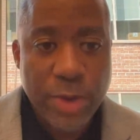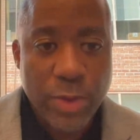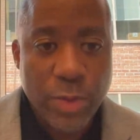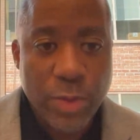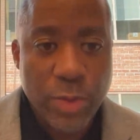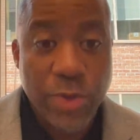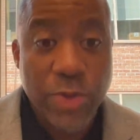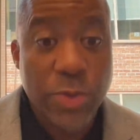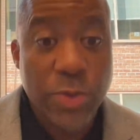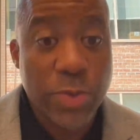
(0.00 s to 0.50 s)

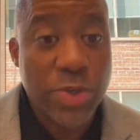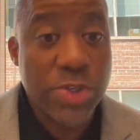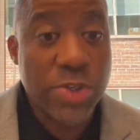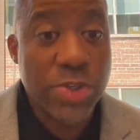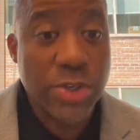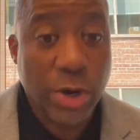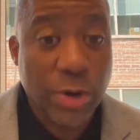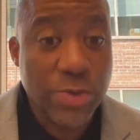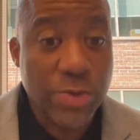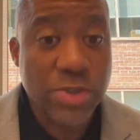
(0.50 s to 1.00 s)
Will the
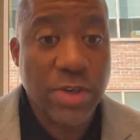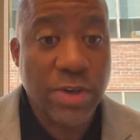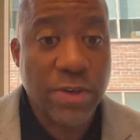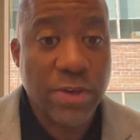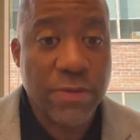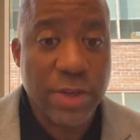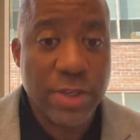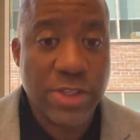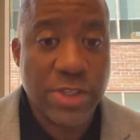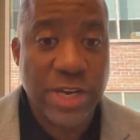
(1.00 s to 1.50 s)
results
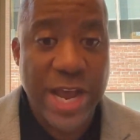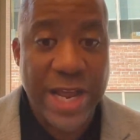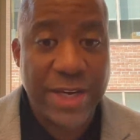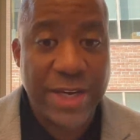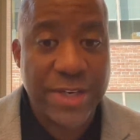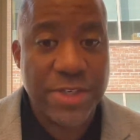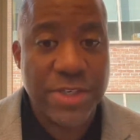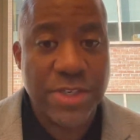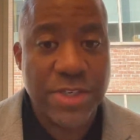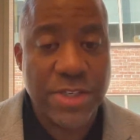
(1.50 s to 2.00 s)
of the
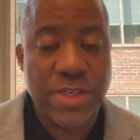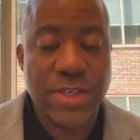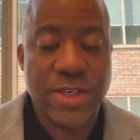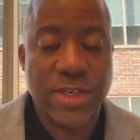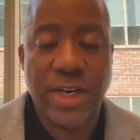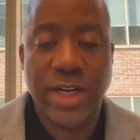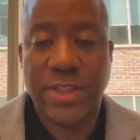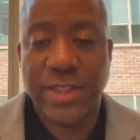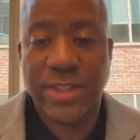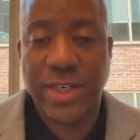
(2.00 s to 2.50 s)
challenges
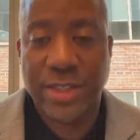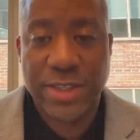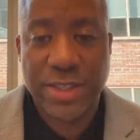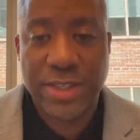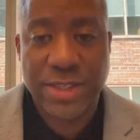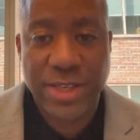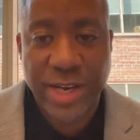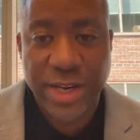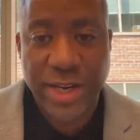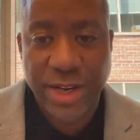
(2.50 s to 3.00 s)
conducted at the
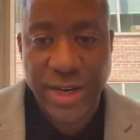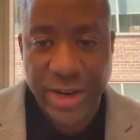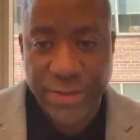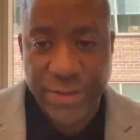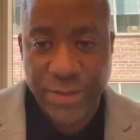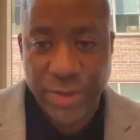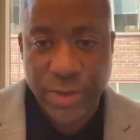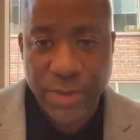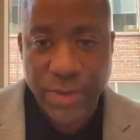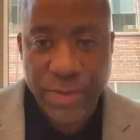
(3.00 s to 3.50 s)
state
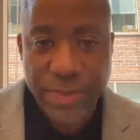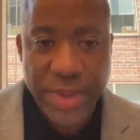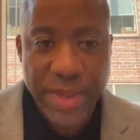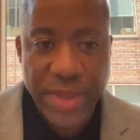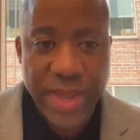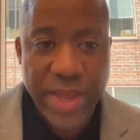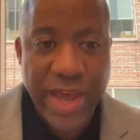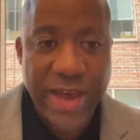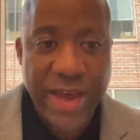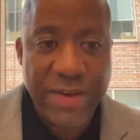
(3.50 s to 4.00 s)
level
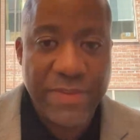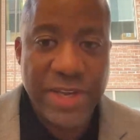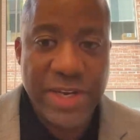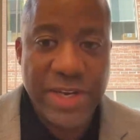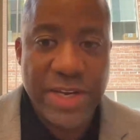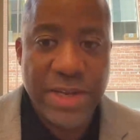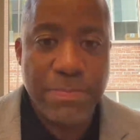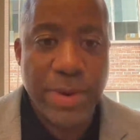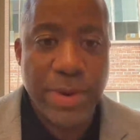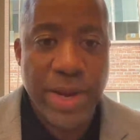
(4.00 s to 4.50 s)
have
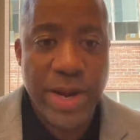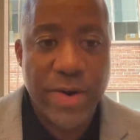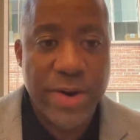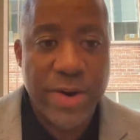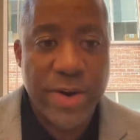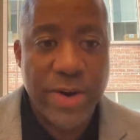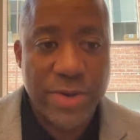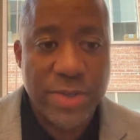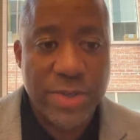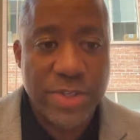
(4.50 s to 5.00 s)
any
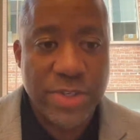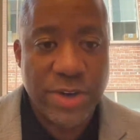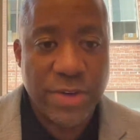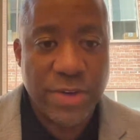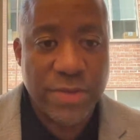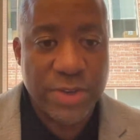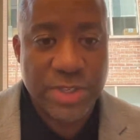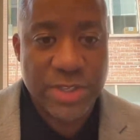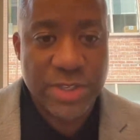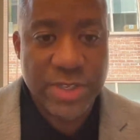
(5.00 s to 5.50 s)
bearing on
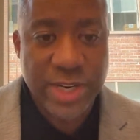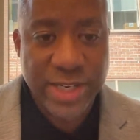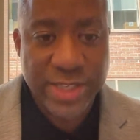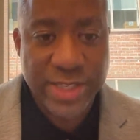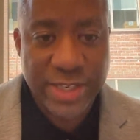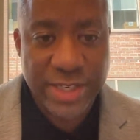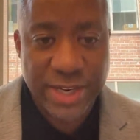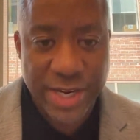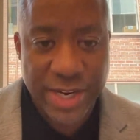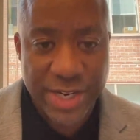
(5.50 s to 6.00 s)
service
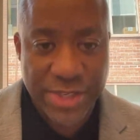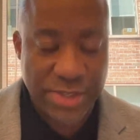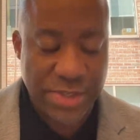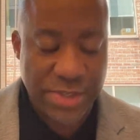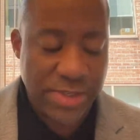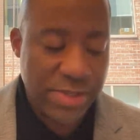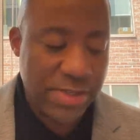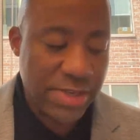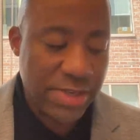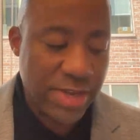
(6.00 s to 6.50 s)

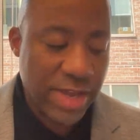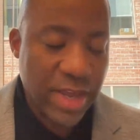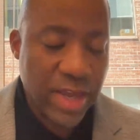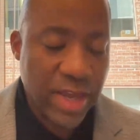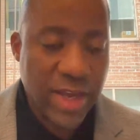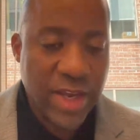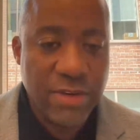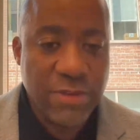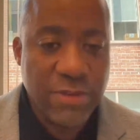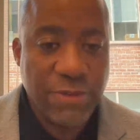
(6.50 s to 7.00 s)
designations
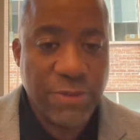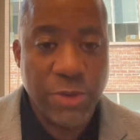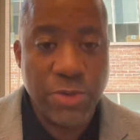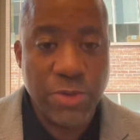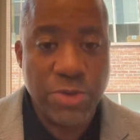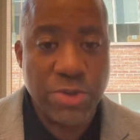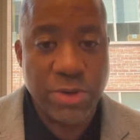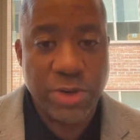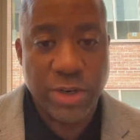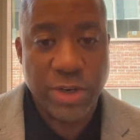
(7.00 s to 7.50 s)
in
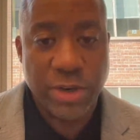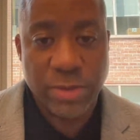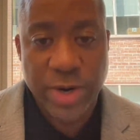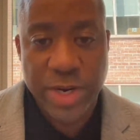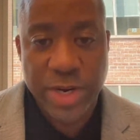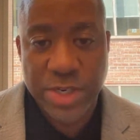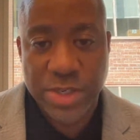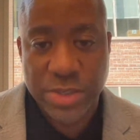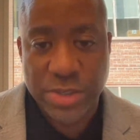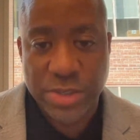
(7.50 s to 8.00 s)
future
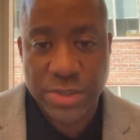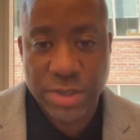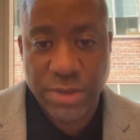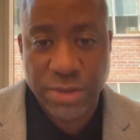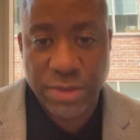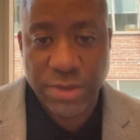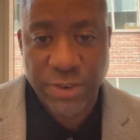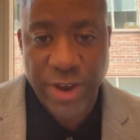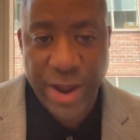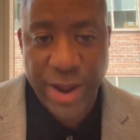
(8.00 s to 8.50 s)
iterations
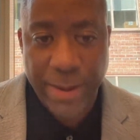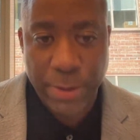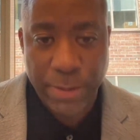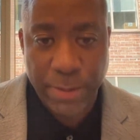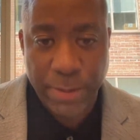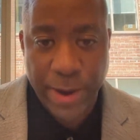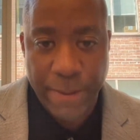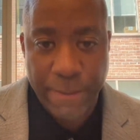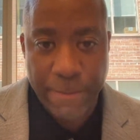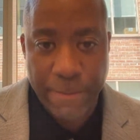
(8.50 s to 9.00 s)
of the
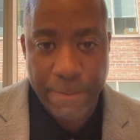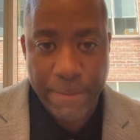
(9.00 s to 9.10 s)
Fabric Map?"